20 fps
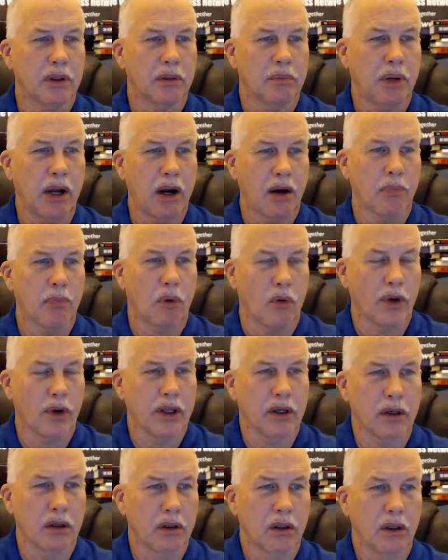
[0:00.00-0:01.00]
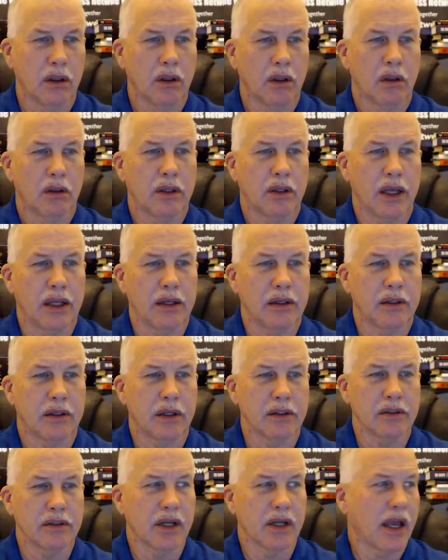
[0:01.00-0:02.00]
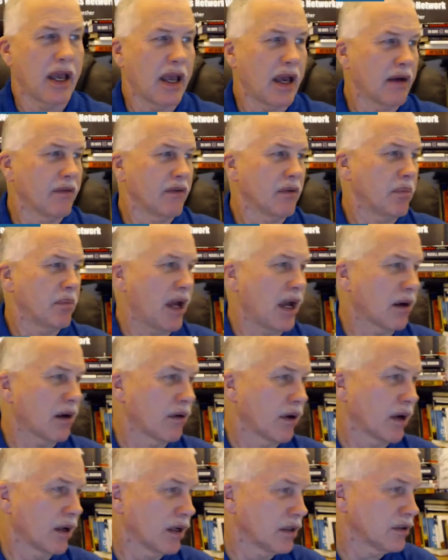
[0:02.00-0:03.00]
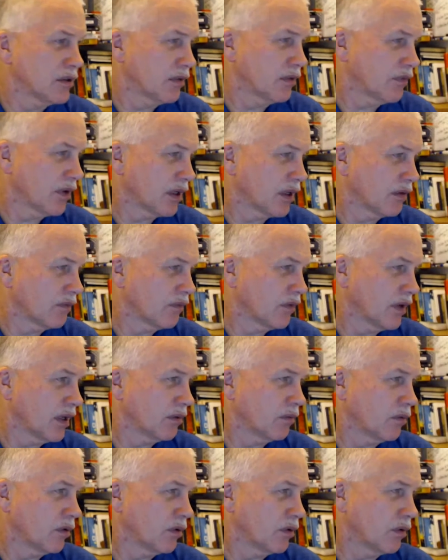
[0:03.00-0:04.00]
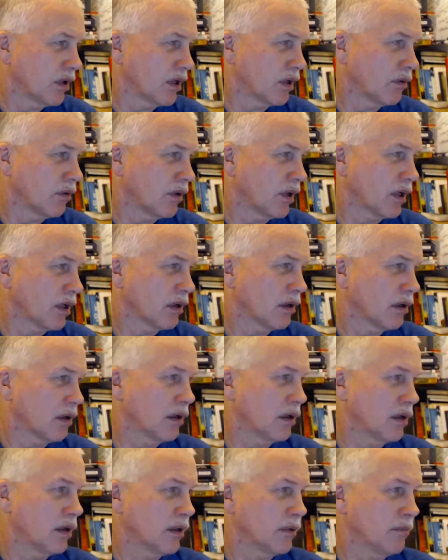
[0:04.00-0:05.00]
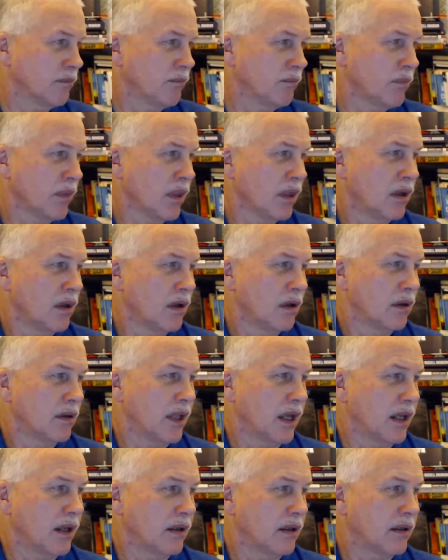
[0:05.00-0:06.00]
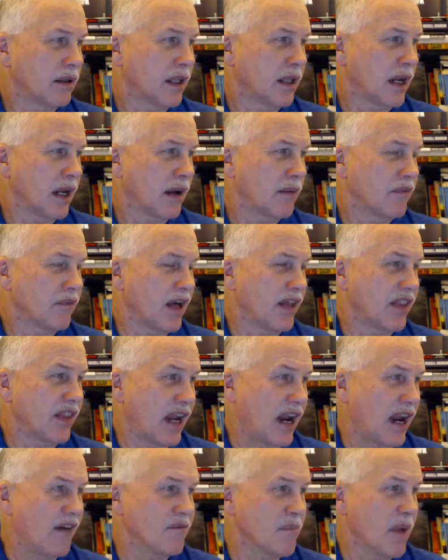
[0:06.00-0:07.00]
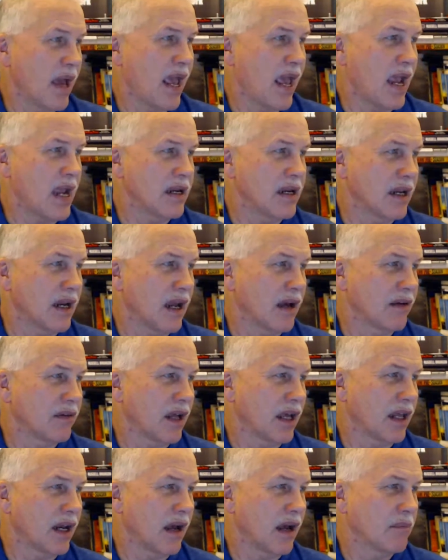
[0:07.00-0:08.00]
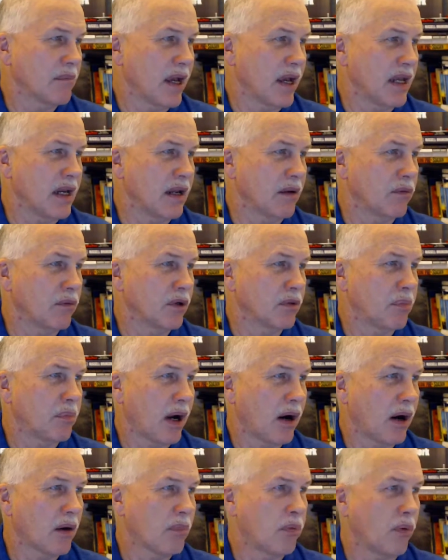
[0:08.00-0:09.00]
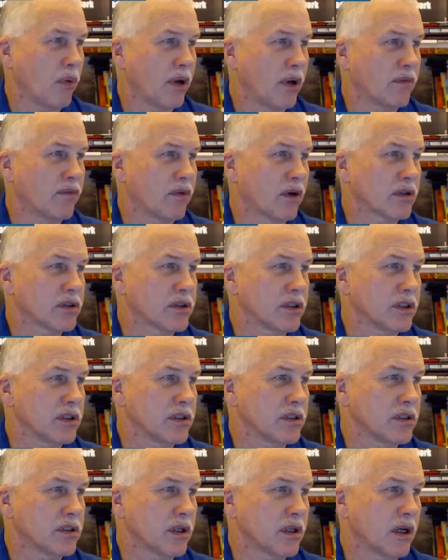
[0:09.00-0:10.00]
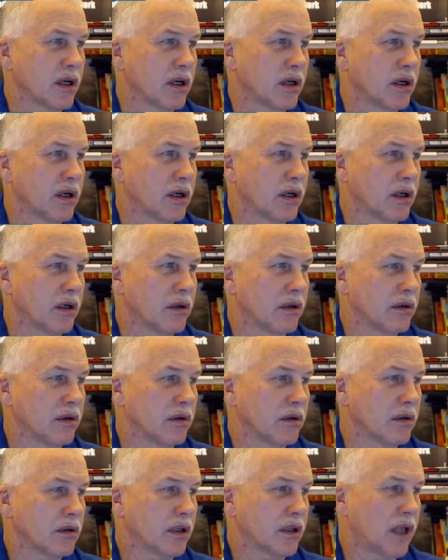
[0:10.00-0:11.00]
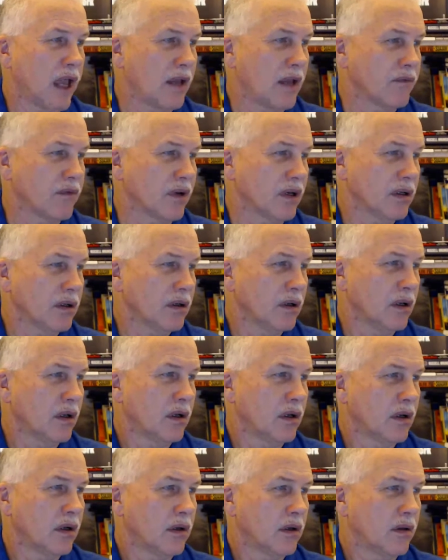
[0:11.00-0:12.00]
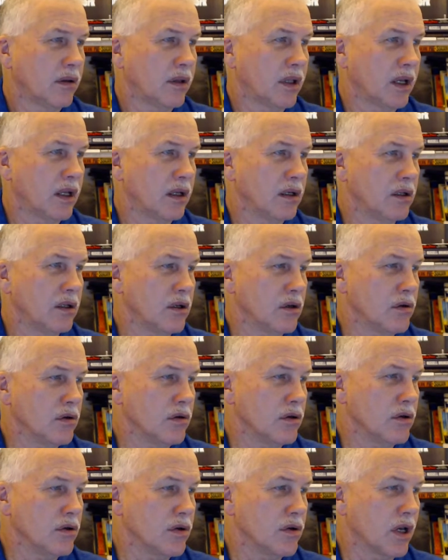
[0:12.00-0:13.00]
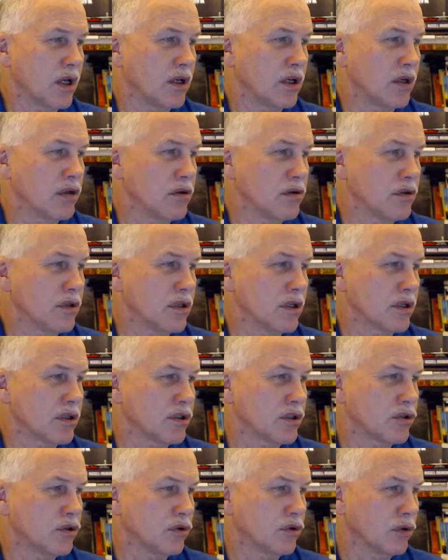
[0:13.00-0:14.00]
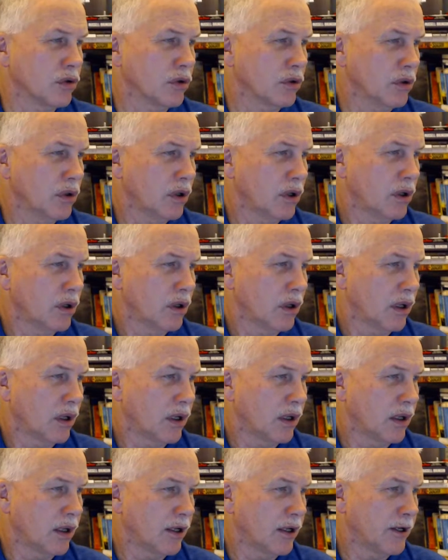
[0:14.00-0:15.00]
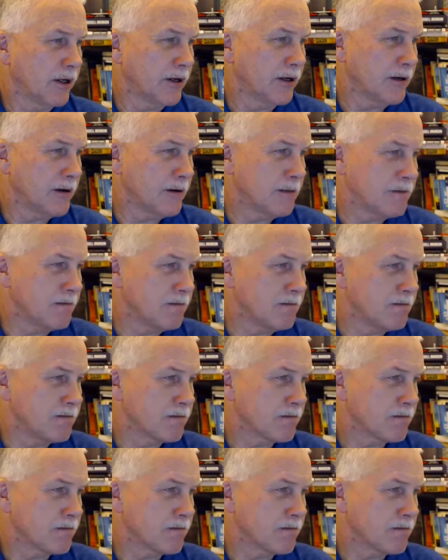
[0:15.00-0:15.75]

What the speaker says: PowerPoint that doesn't have a background, I'll see if I can find one right quick. That I've made, and I've made it with PowerPoint versus Canva. Then you can use this tool. Let's